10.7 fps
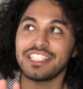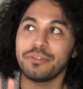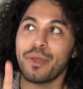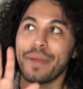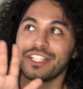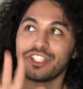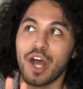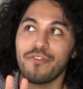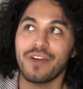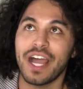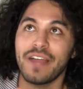to be in my
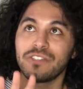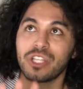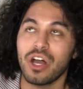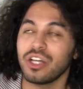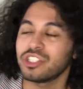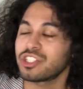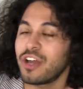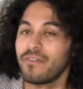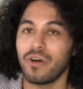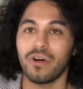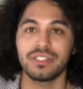top 5 songs
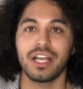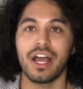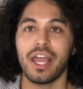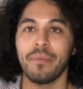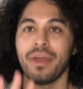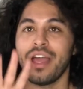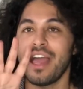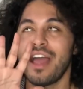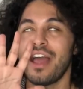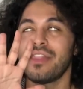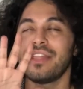of all time.
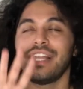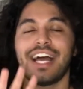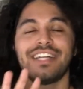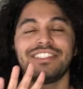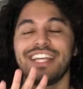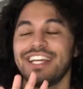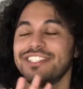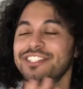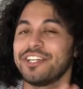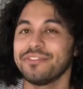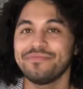The Last
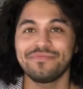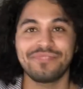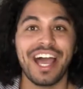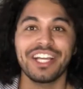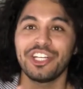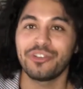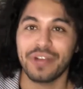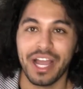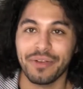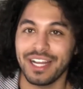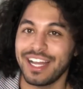Dancer. I could
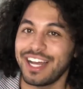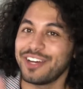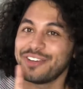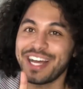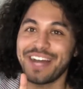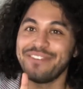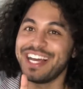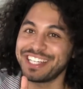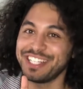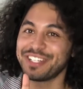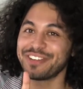cry right now. I'm
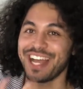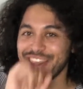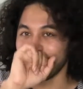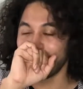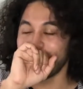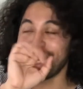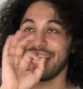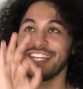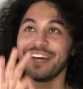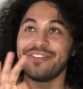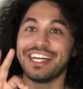not gonna cry though, but I
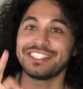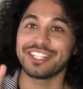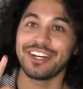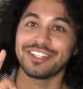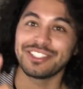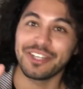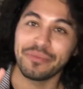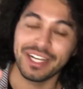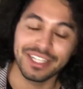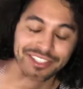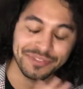love that song so
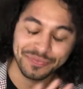much.